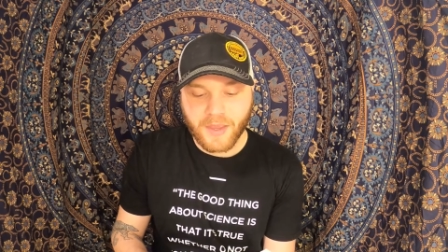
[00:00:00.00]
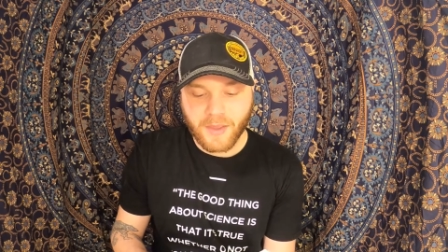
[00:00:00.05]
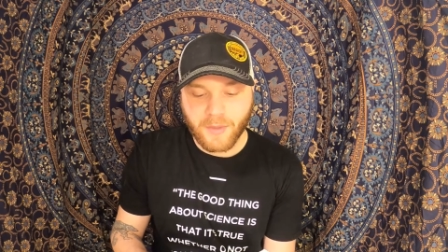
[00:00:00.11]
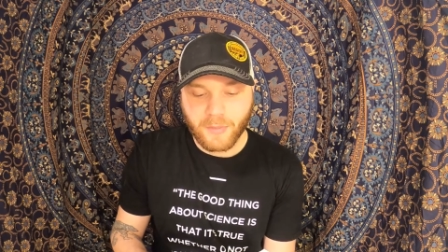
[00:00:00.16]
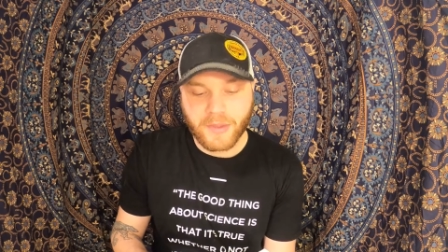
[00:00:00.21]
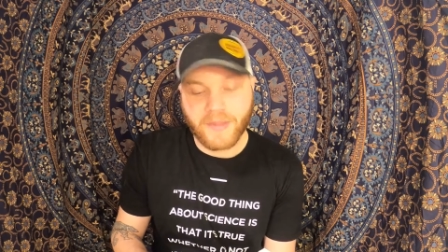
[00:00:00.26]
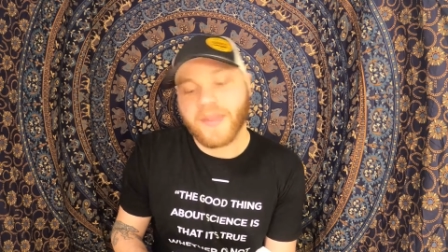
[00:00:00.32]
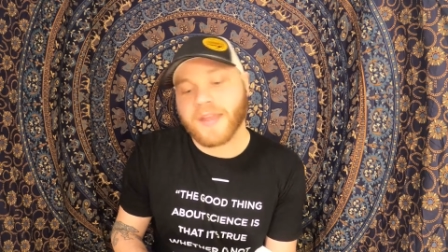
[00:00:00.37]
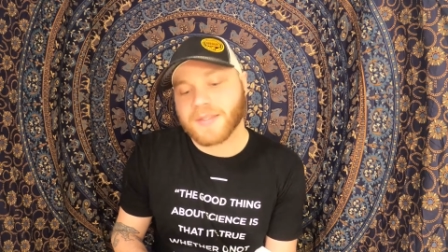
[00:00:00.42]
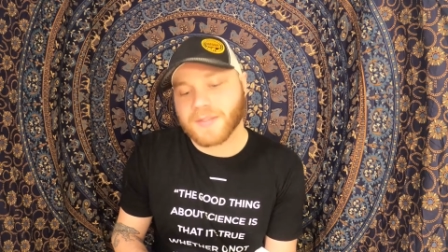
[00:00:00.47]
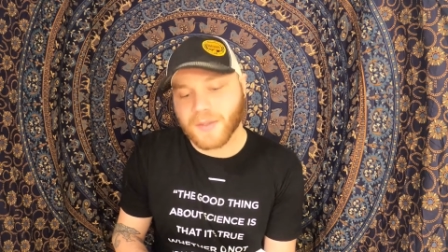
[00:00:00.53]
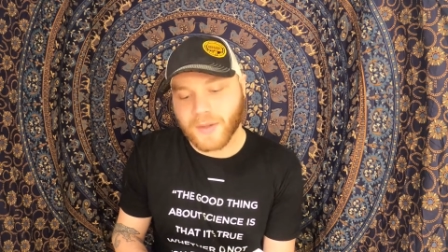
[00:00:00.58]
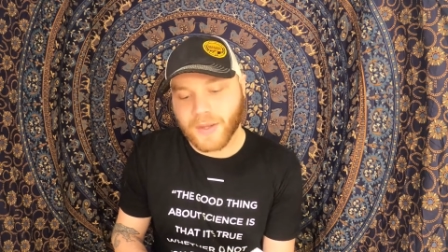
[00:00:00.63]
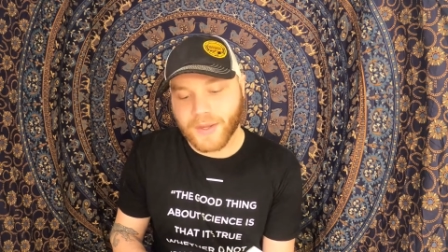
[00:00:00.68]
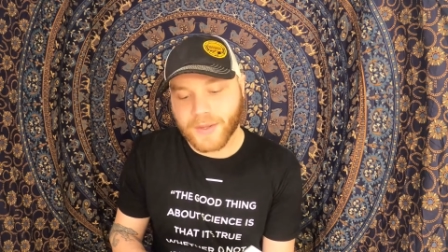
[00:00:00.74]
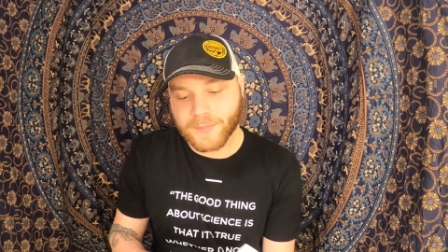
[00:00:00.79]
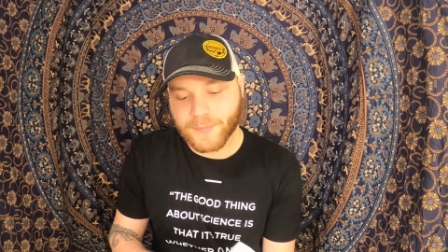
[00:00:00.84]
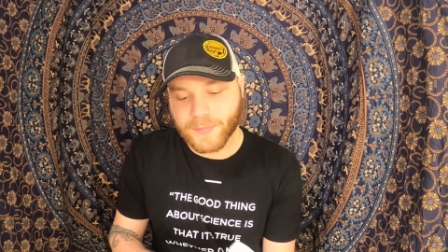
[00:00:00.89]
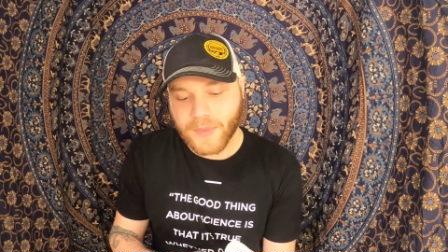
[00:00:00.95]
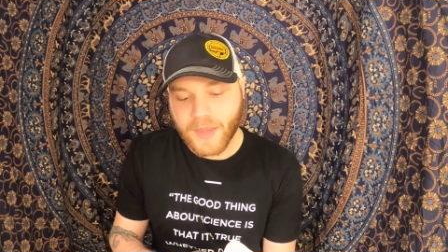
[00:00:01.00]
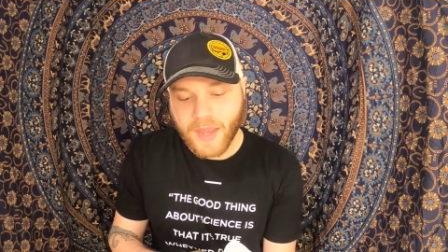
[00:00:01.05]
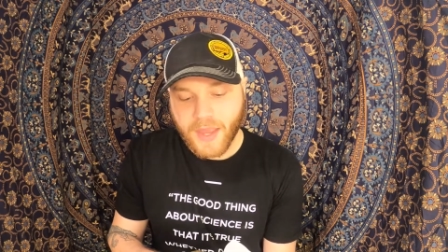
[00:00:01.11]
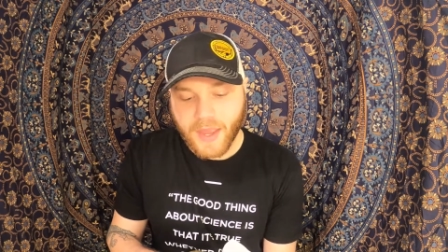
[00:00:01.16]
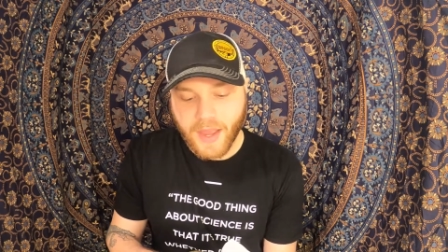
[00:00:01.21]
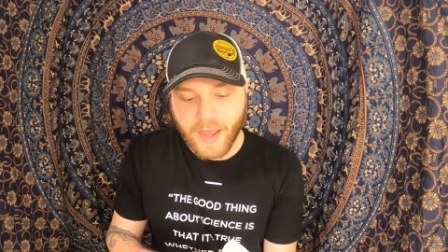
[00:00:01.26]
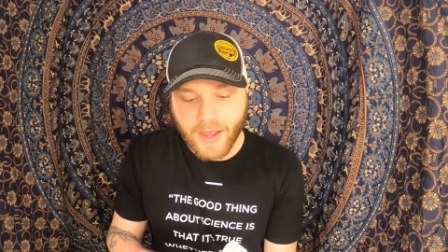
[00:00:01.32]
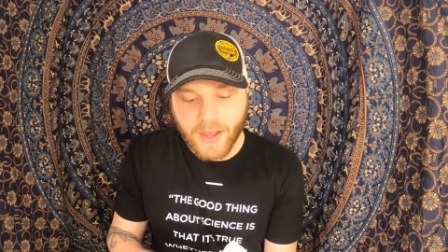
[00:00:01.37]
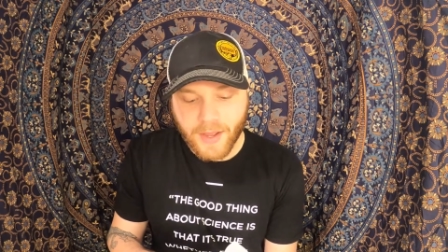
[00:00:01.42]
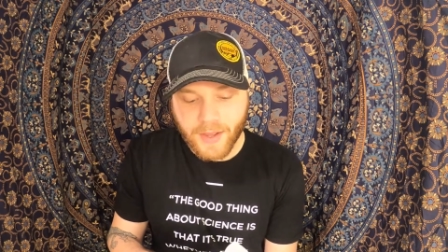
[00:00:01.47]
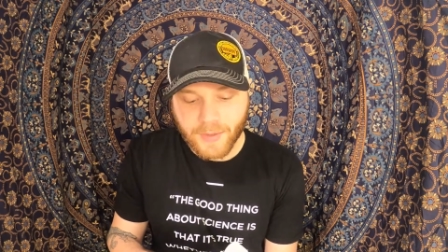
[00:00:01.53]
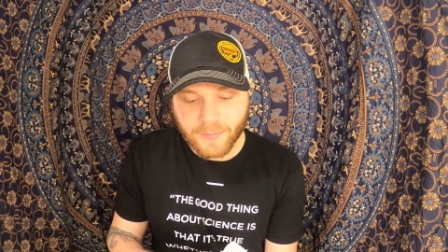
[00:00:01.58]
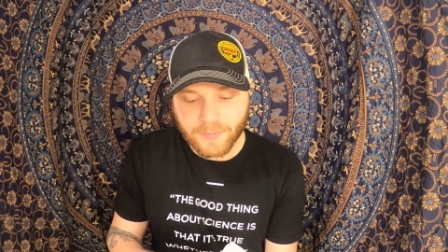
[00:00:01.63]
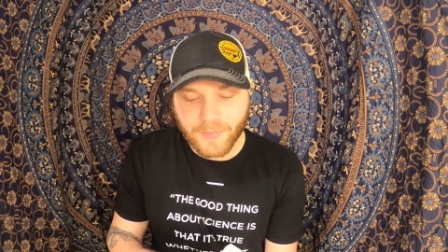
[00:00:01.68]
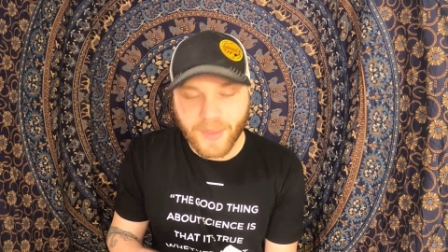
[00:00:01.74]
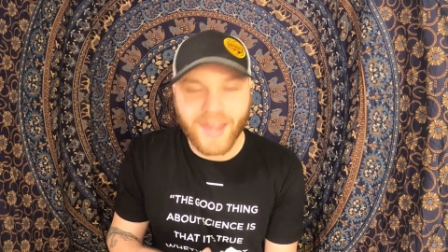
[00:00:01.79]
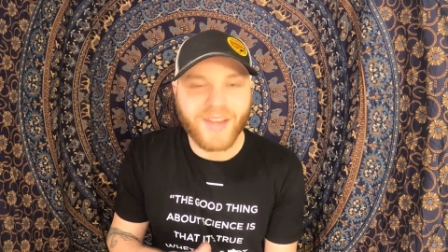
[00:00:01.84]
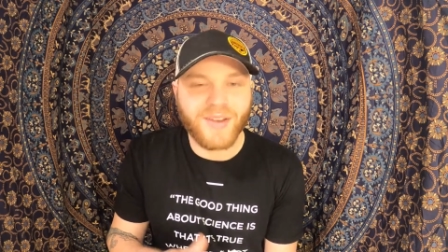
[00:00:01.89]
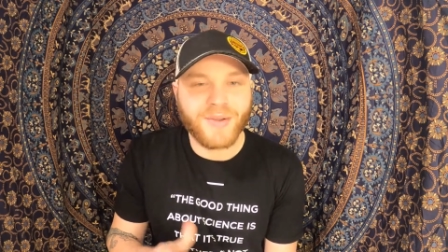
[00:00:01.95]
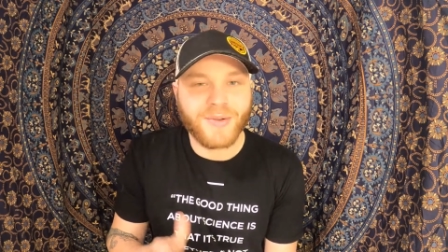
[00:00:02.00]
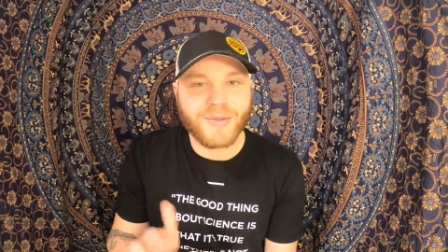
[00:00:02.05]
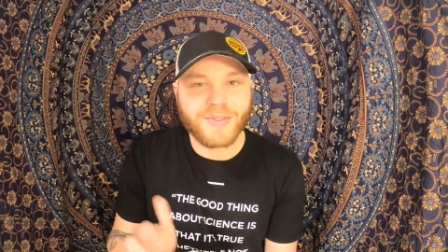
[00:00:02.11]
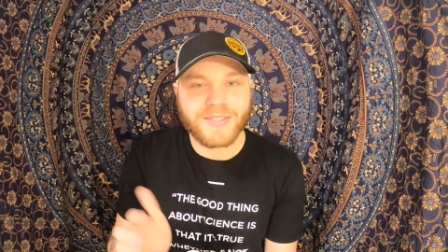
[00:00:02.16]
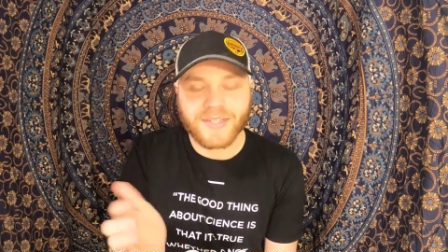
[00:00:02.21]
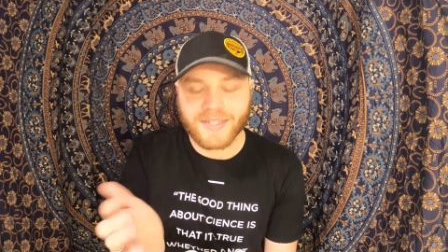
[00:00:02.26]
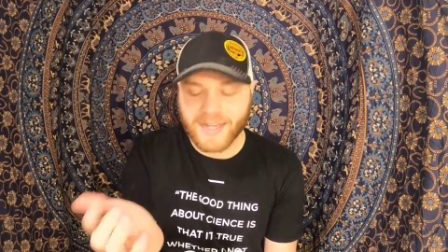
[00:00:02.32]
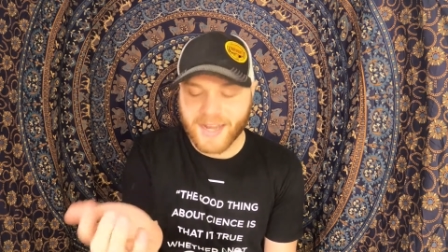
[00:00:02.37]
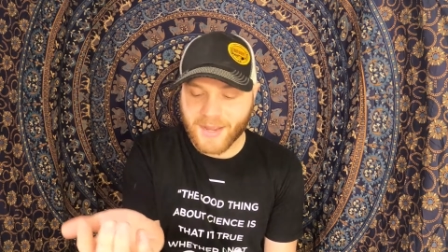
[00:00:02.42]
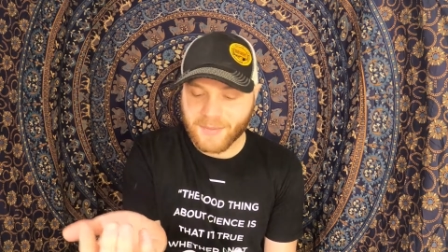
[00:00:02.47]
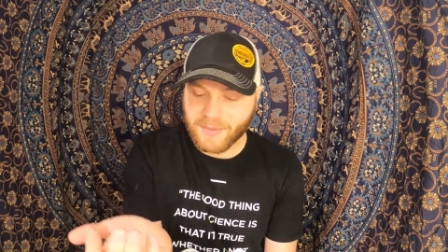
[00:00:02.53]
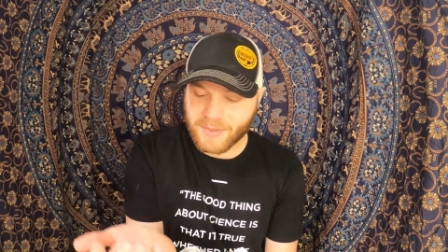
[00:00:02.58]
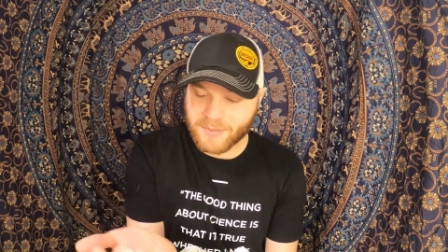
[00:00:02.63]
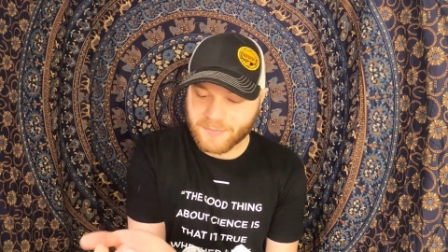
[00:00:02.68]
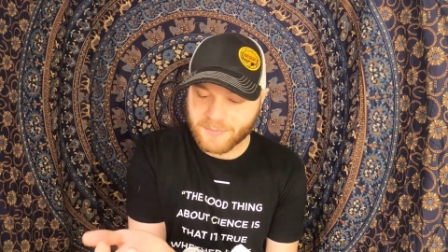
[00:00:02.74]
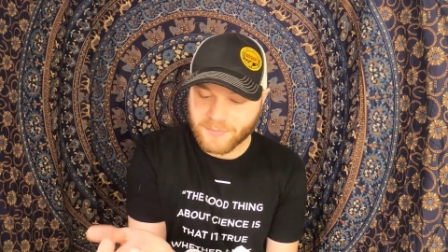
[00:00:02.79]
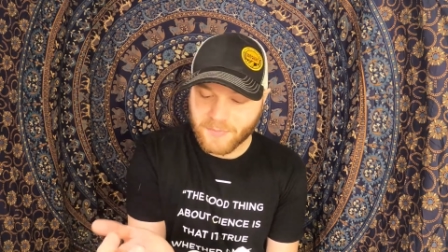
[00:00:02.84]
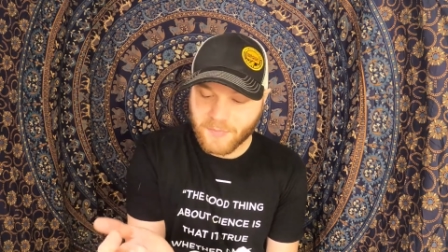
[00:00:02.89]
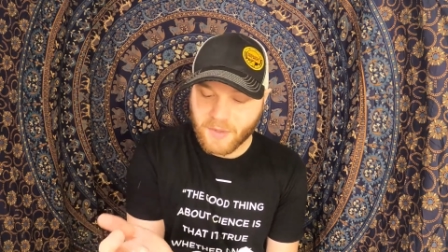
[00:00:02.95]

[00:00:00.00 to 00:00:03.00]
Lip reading: But that's okay. I knew it was gonna happen.